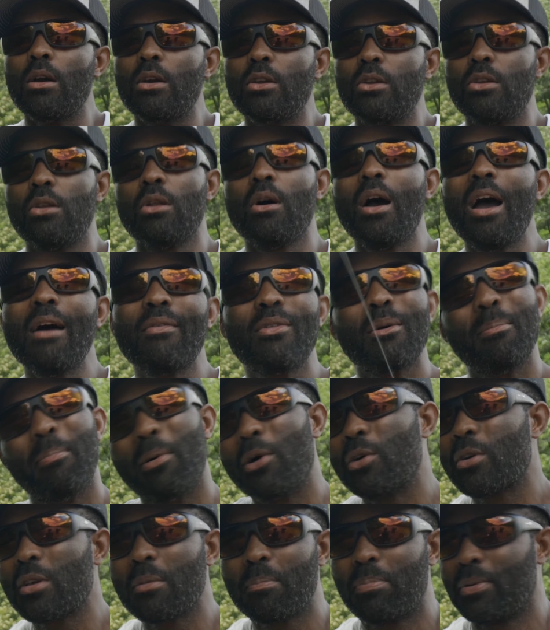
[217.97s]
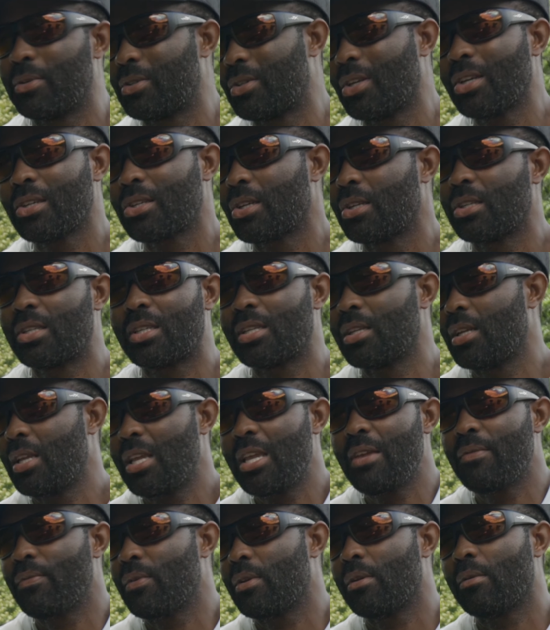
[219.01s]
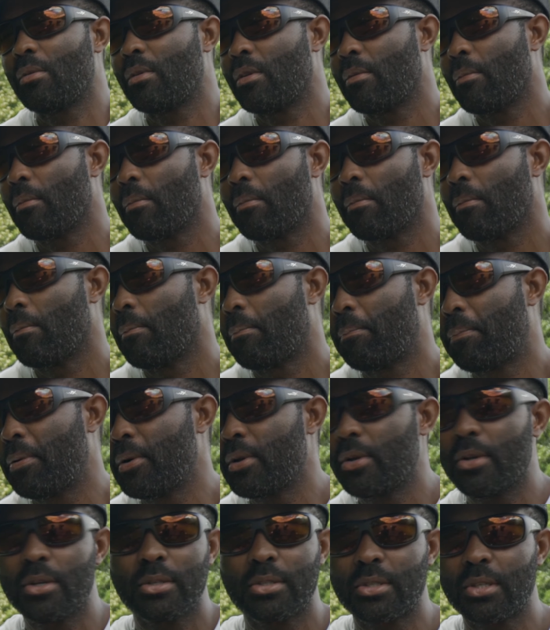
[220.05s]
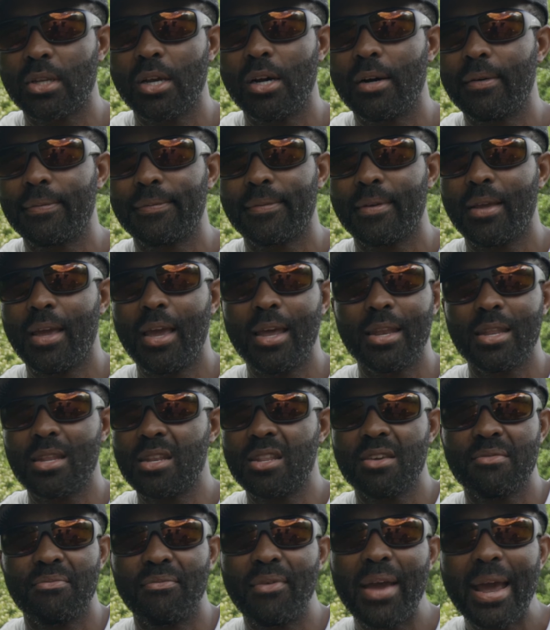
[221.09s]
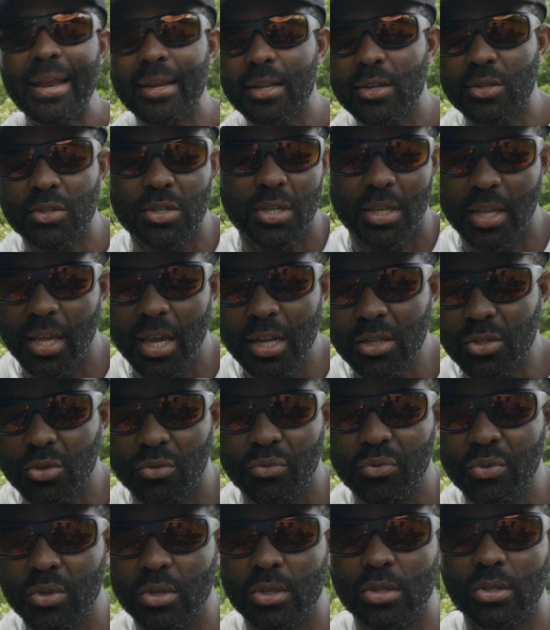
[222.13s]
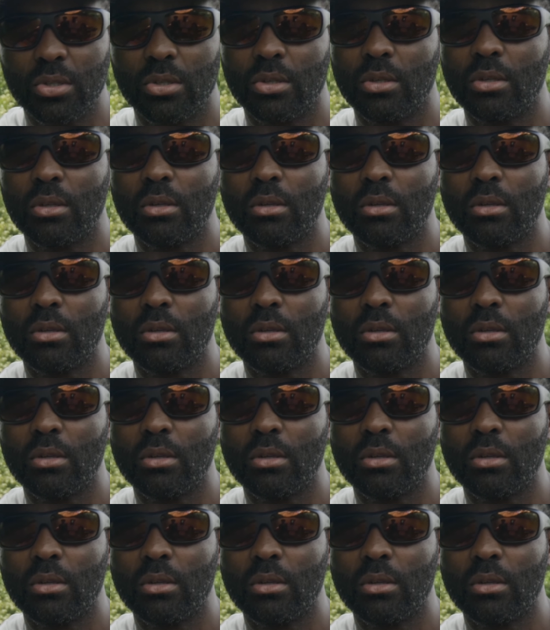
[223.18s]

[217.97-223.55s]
You don't have the boat in position to even put yourself at an advantage to catch a fish.